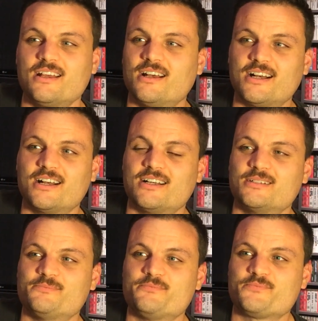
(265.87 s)

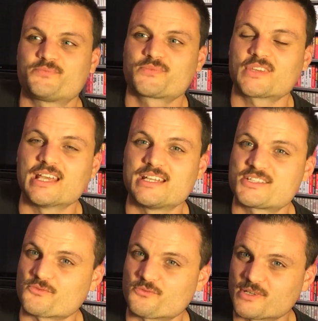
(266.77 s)
and
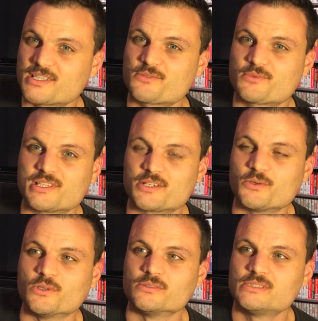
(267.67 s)
it's really, really
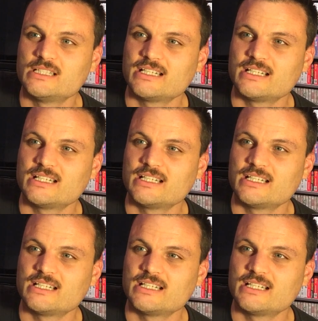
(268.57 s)
cool.